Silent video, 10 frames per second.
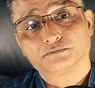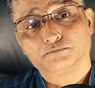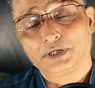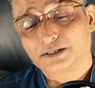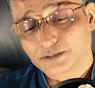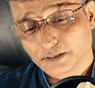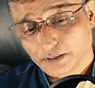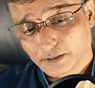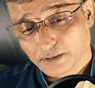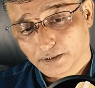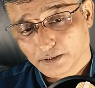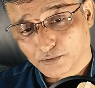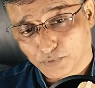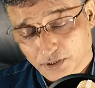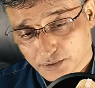But
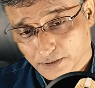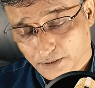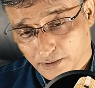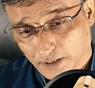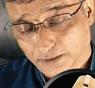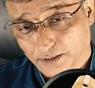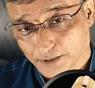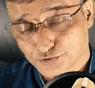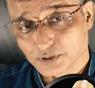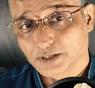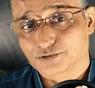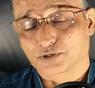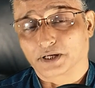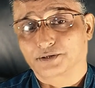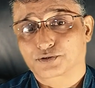what Lord Krishna is
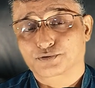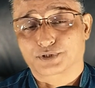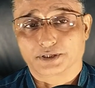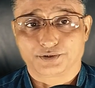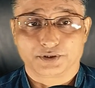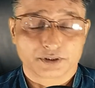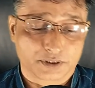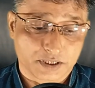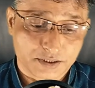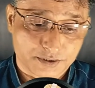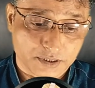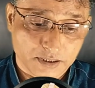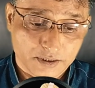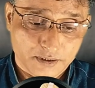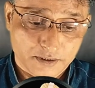trying to say here is,
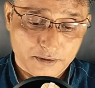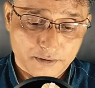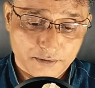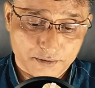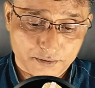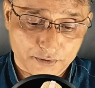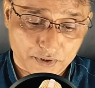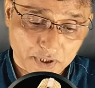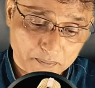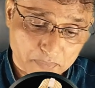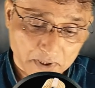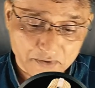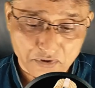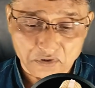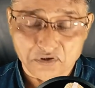
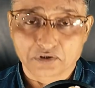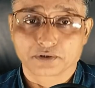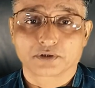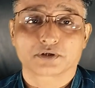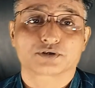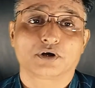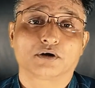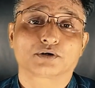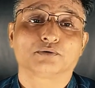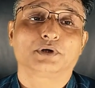deeply thinking of the result